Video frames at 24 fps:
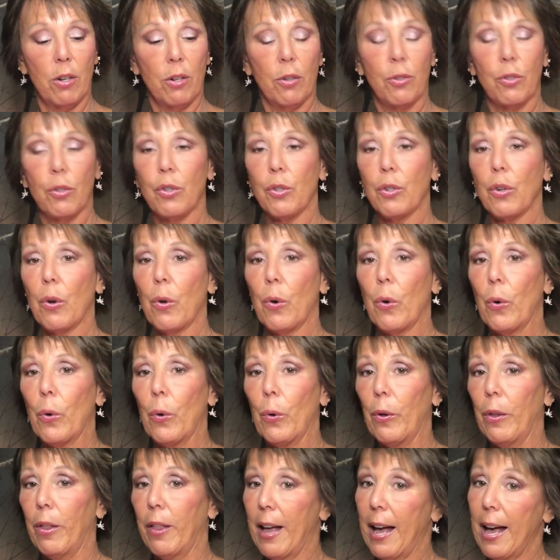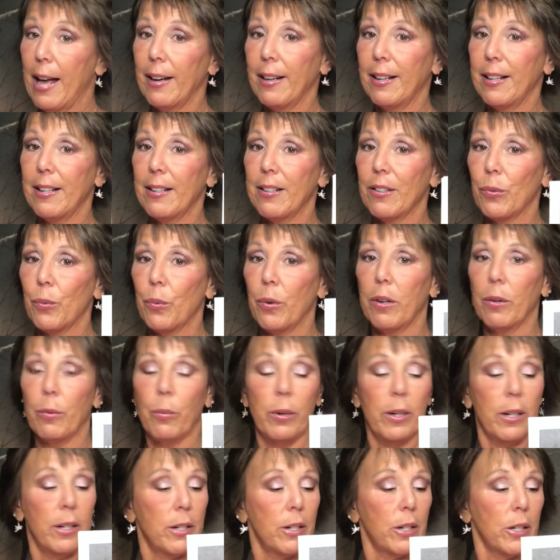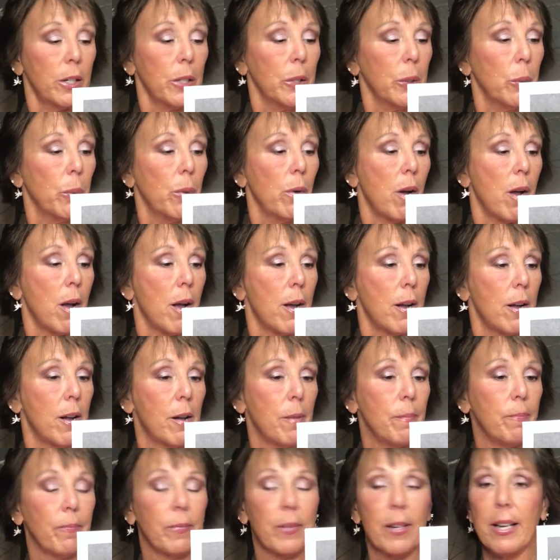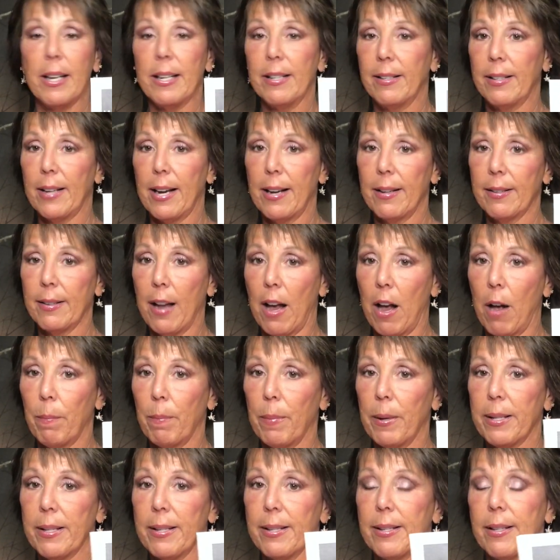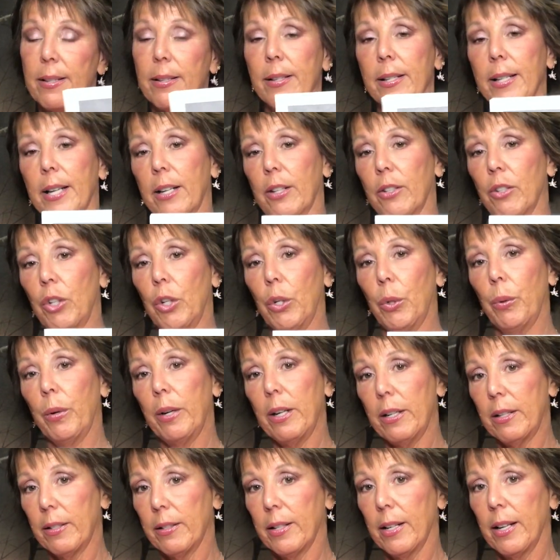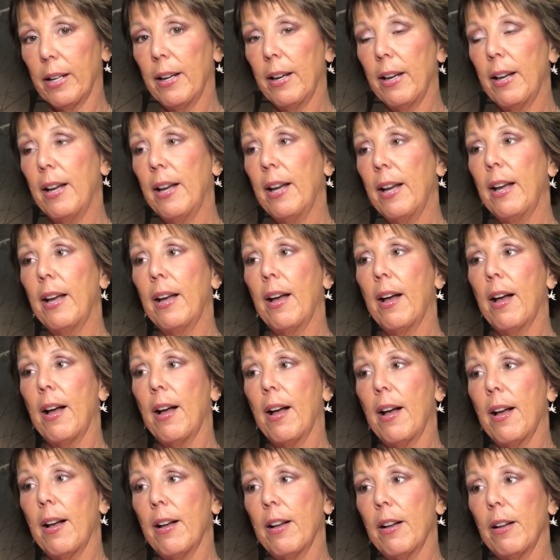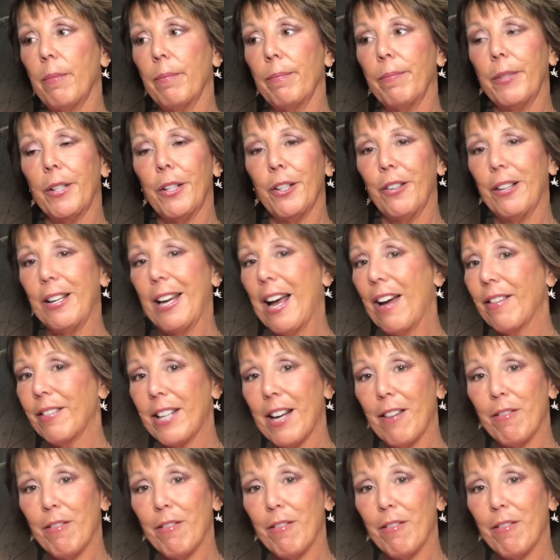So that is what we do. It does help us stick to it. You know, you have to